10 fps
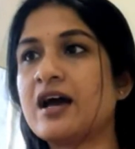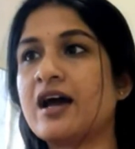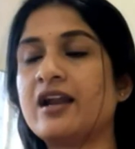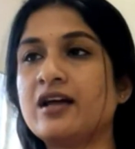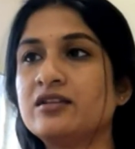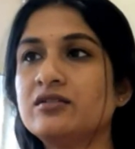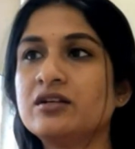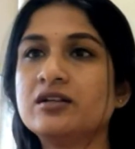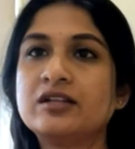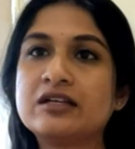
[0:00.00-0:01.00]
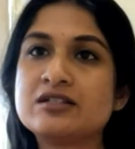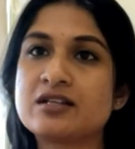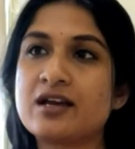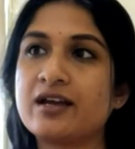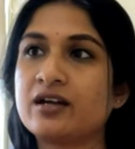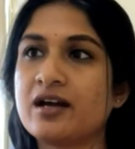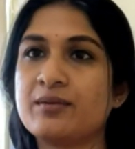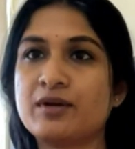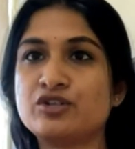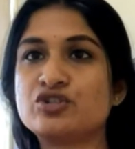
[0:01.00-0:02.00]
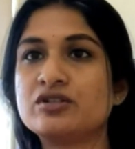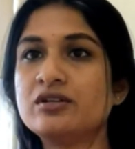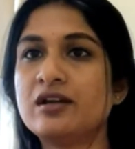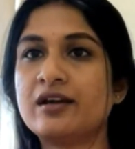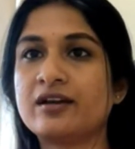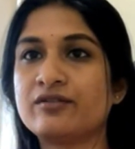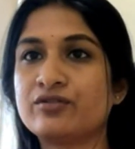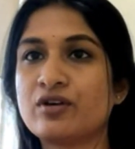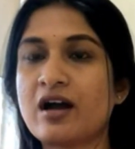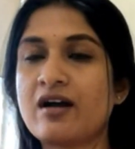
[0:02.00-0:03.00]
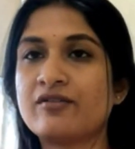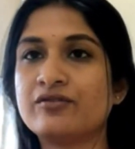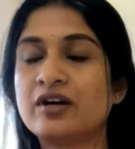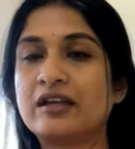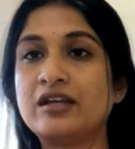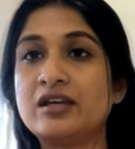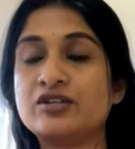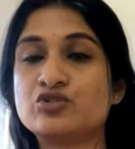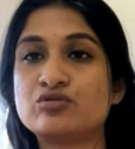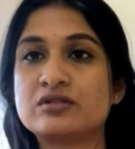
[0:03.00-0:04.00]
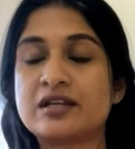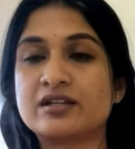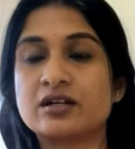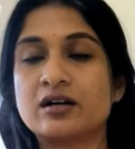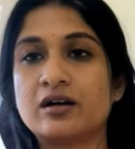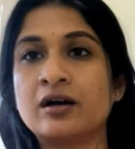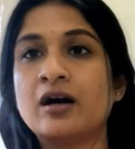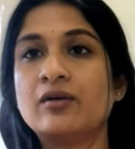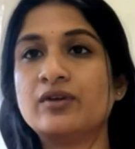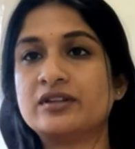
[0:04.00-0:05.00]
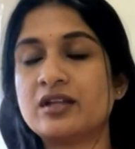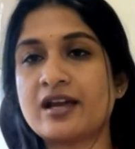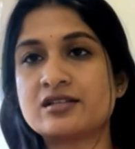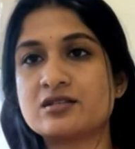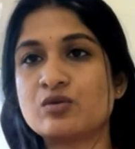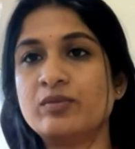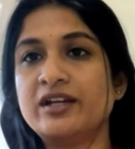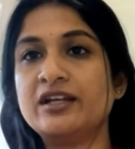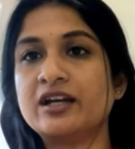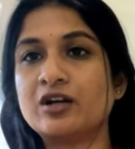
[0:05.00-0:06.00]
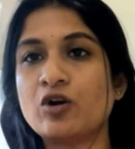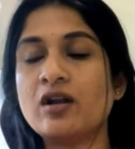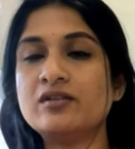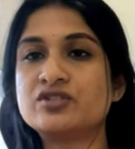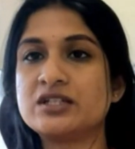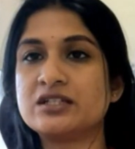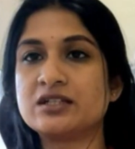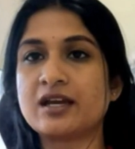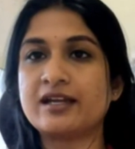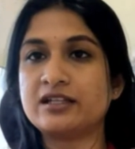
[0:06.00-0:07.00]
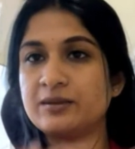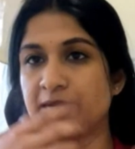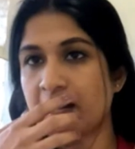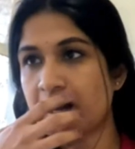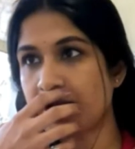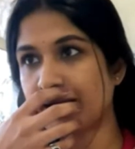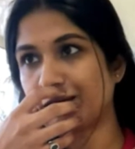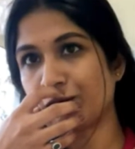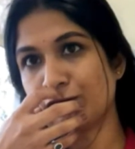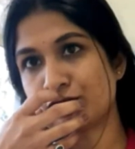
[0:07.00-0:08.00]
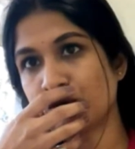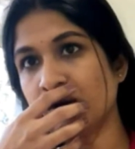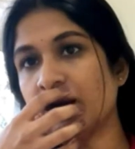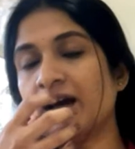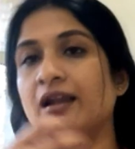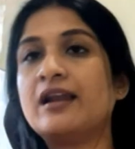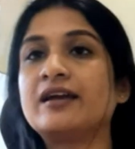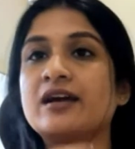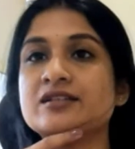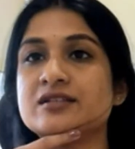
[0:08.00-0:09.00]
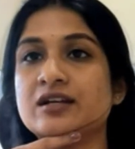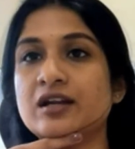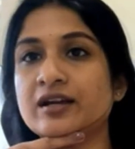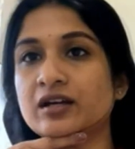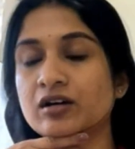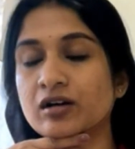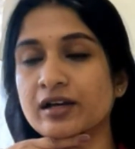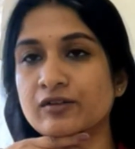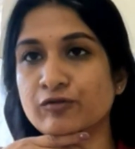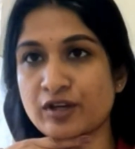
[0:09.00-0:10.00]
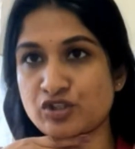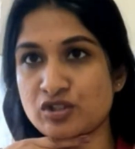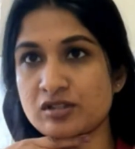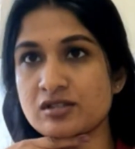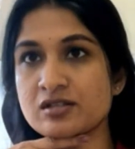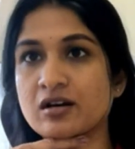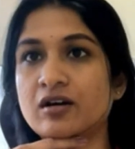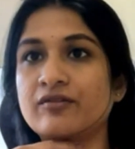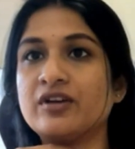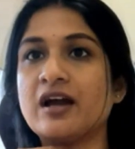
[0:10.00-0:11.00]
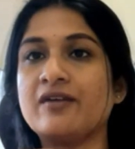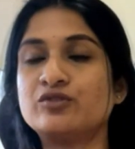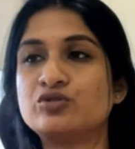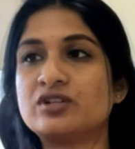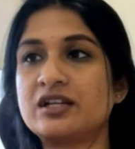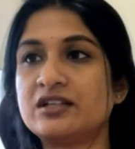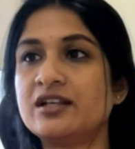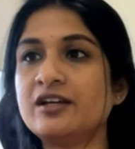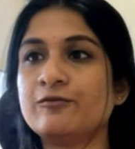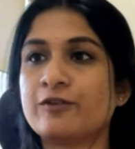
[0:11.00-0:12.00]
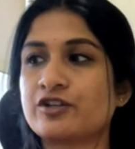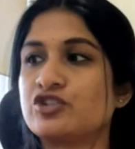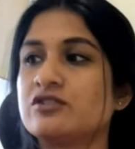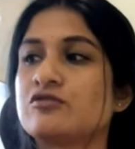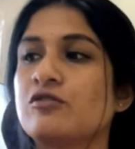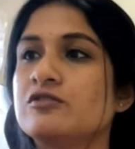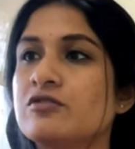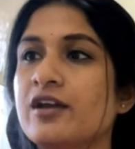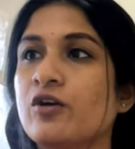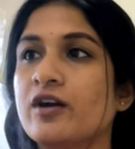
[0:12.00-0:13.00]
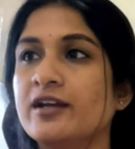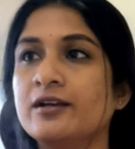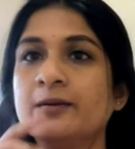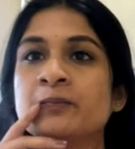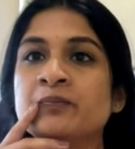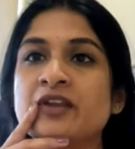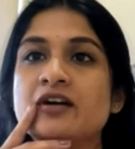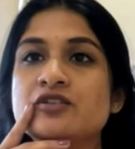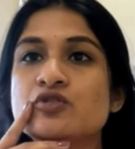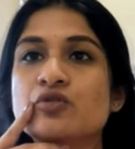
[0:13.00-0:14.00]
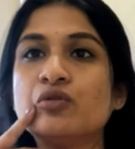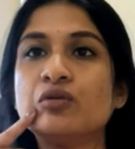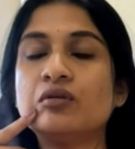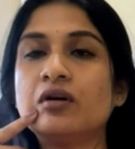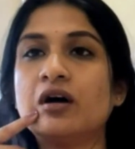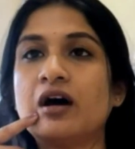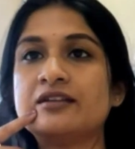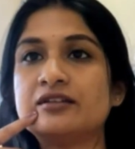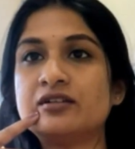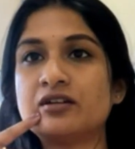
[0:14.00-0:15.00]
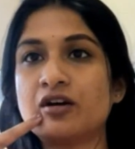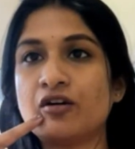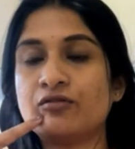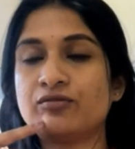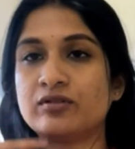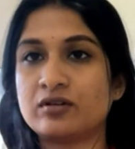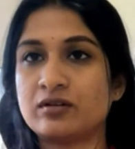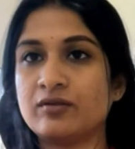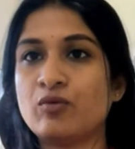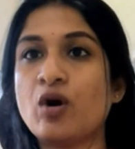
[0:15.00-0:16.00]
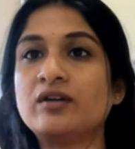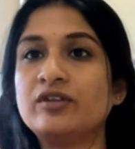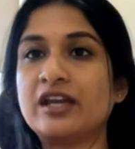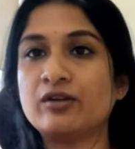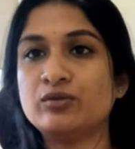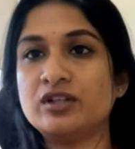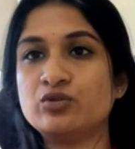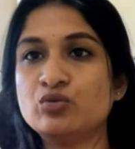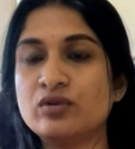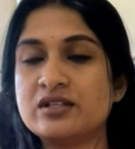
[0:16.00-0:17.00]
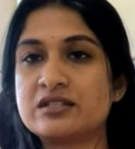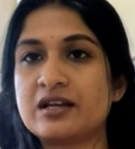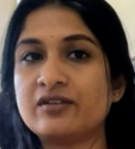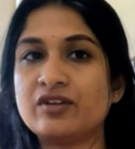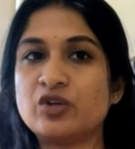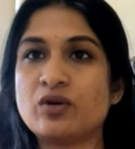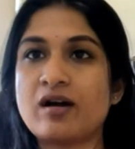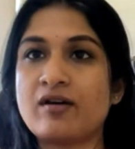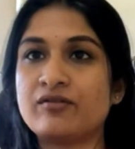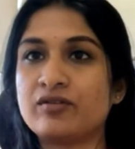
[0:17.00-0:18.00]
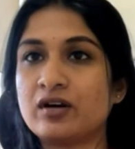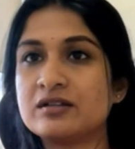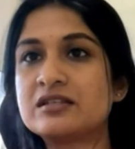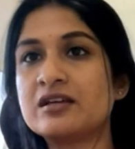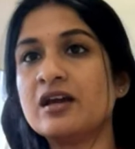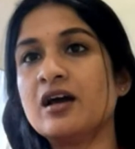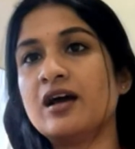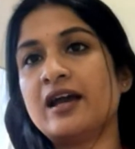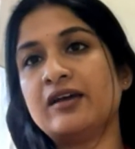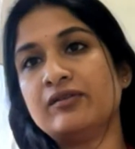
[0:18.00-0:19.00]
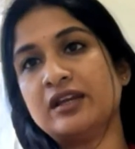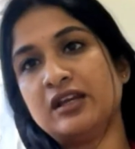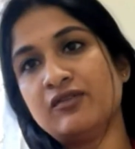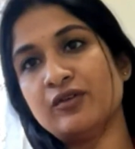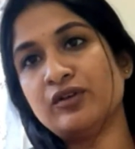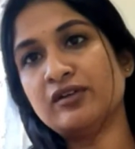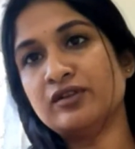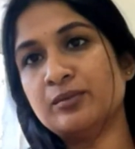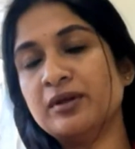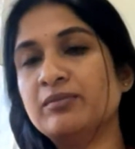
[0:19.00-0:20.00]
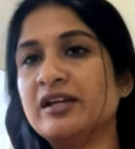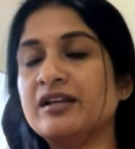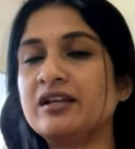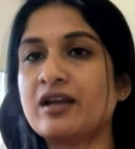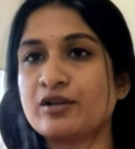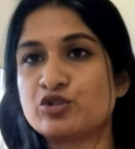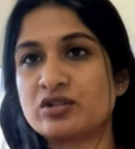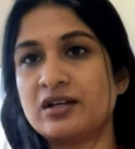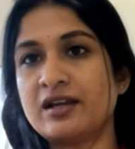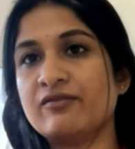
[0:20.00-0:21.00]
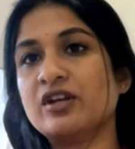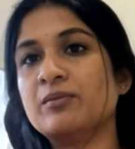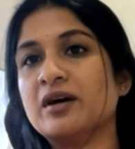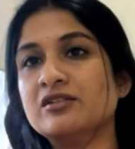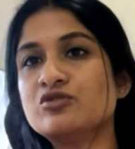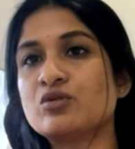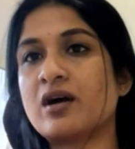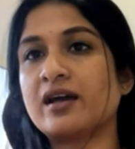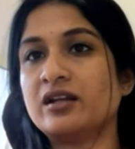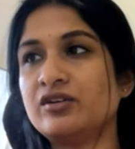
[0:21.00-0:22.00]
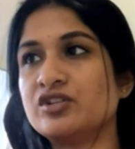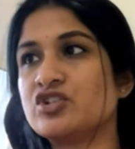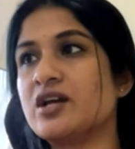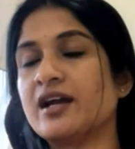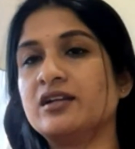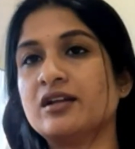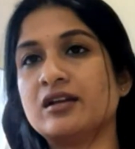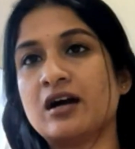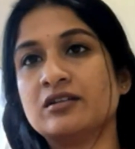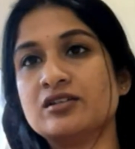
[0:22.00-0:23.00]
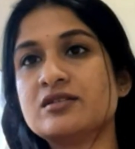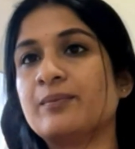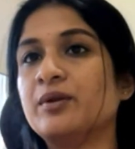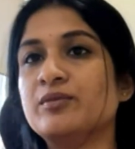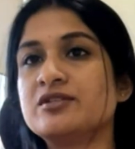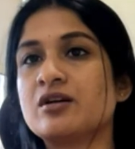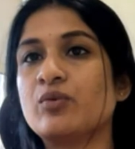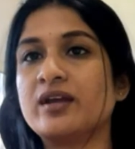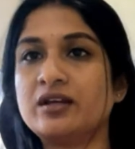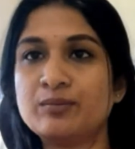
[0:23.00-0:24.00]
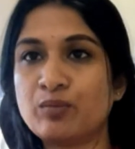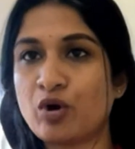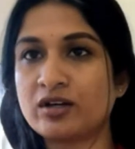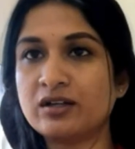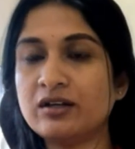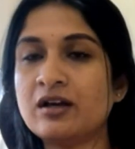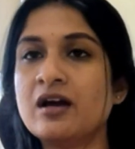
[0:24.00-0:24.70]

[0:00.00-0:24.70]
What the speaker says: And other things like I mentioned, like if you have any issues like with the excessive bleeding and all, treating anemia, and also like I said, like infections, we have to treat the infections also accordingly. So other what we do is like, when you have see, anyway we will be bleeding naturally every month, so iron rich diet and other supplements are very important.